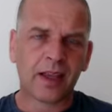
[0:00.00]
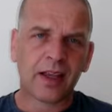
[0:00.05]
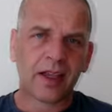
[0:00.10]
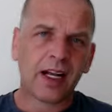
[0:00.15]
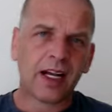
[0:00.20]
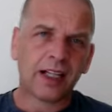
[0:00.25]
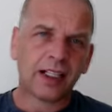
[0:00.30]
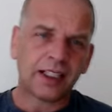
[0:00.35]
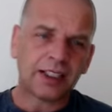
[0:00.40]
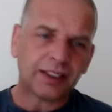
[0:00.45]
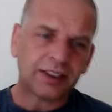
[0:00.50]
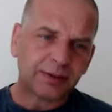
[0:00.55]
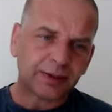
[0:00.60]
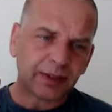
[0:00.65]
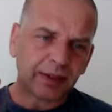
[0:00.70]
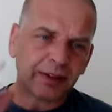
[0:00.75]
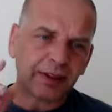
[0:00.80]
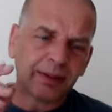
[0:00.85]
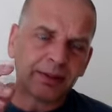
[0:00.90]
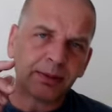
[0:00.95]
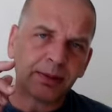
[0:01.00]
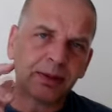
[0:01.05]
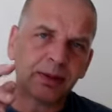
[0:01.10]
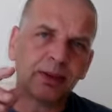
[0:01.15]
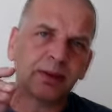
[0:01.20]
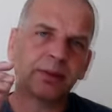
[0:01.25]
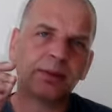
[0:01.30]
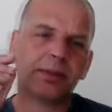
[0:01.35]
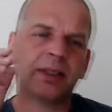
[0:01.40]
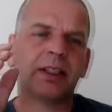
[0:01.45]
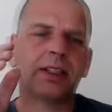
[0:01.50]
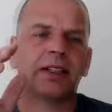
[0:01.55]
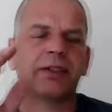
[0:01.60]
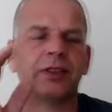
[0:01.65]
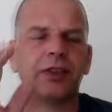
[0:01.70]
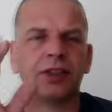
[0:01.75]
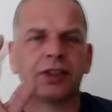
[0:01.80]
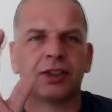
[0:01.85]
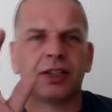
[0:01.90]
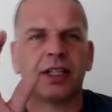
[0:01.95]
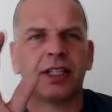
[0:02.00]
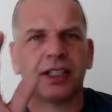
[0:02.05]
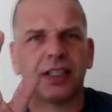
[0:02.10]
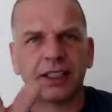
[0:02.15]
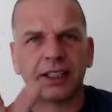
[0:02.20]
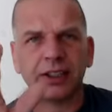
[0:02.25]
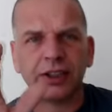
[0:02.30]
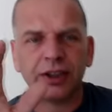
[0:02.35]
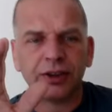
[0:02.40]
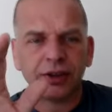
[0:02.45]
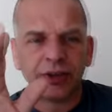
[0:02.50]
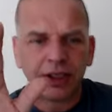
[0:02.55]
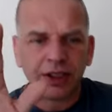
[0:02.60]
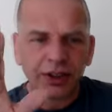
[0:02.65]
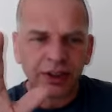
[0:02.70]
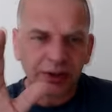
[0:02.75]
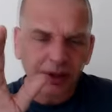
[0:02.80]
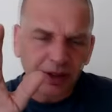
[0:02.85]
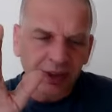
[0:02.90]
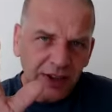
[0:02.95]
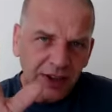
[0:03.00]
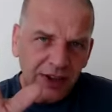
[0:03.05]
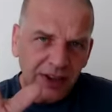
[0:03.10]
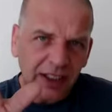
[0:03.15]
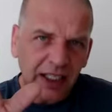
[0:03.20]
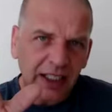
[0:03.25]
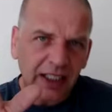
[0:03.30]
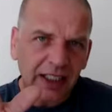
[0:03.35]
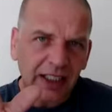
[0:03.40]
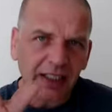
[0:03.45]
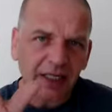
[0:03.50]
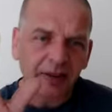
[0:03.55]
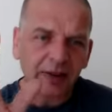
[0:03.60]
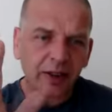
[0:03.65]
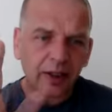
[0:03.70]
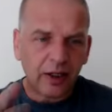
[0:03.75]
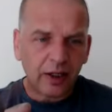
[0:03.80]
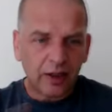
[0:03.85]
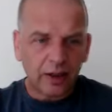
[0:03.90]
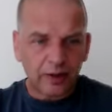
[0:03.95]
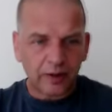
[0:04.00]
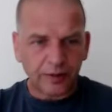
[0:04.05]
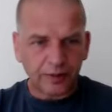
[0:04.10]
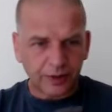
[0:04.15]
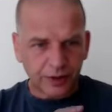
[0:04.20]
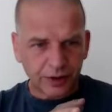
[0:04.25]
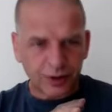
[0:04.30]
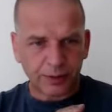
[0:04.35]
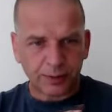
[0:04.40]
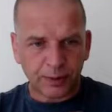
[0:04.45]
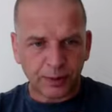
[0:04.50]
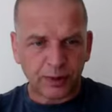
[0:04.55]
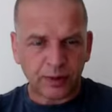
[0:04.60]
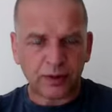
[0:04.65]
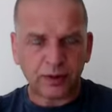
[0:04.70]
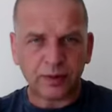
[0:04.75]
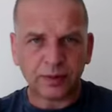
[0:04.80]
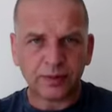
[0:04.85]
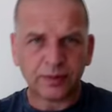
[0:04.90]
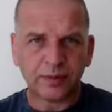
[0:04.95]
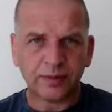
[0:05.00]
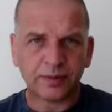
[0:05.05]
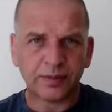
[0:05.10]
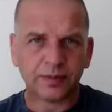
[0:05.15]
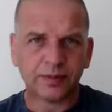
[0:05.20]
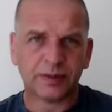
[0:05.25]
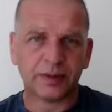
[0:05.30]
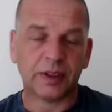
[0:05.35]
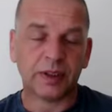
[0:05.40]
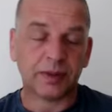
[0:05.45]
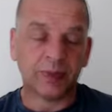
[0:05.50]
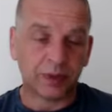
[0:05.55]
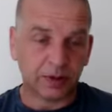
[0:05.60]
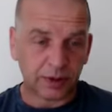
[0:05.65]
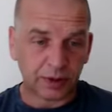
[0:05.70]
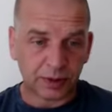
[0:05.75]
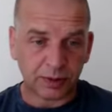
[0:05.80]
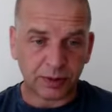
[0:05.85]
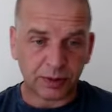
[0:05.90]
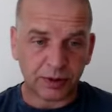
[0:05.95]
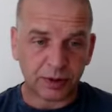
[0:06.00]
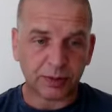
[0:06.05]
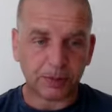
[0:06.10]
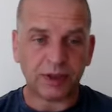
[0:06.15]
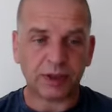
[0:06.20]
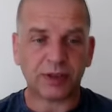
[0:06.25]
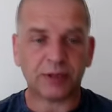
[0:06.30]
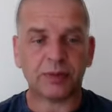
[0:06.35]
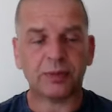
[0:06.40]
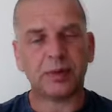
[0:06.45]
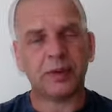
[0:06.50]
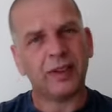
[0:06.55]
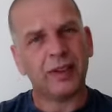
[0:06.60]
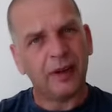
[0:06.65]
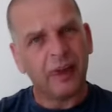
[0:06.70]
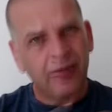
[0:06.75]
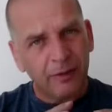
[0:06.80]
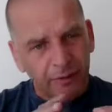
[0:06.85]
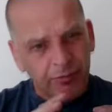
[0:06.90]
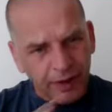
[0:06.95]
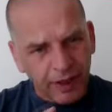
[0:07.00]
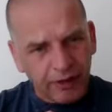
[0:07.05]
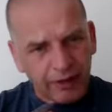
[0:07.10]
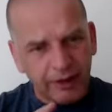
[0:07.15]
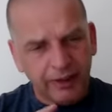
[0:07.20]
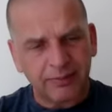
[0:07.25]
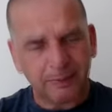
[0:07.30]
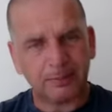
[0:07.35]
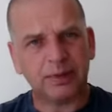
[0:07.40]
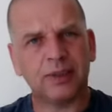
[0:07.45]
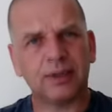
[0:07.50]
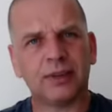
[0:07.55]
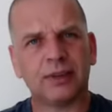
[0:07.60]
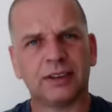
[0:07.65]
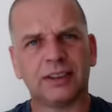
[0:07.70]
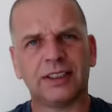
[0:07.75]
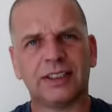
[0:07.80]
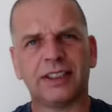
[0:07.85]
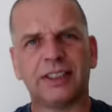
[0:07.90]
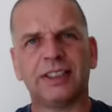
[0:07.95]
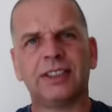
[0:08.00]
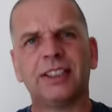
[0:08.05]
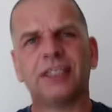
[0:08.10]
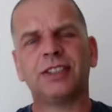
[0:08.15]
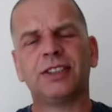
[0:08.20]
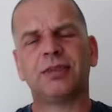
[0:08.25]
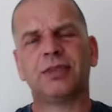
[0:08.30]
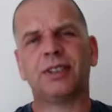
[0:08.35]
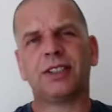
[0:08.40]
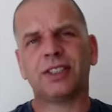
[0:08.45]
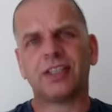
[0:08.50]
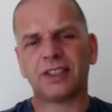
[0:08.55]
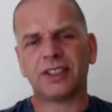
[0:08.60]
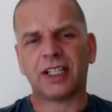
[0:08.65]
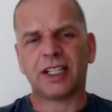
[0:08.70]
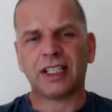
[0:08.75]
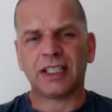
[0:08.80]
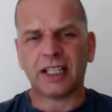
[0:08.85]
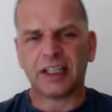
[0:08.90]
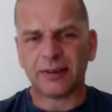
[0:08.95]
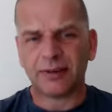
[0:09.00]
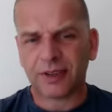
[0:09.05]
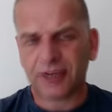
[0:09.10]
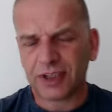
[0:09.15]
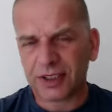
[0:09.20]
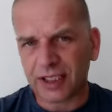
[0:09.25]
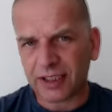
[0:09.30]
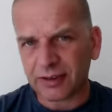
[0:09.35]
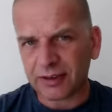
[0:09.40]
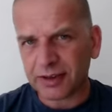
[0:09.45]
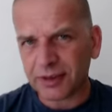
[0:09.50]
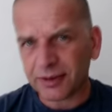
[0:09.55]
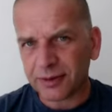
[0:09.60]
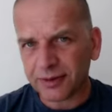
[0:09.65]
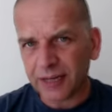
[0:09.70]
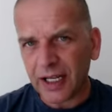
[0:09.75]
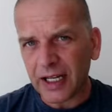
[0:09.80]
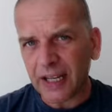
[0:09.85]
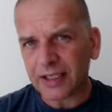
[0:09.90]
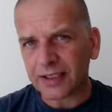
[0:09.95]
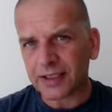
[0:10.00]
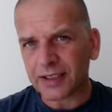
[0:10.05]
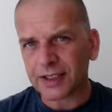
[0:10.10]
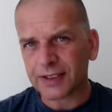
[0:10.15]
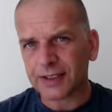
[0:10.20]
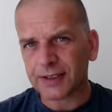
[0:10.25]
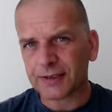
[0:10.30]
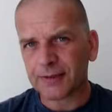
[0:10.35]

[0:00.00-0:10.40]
And that's a very important part of your training, and you need to understand that for sport, if you're a sports person, but very importantly, you need to understand that for self-defense.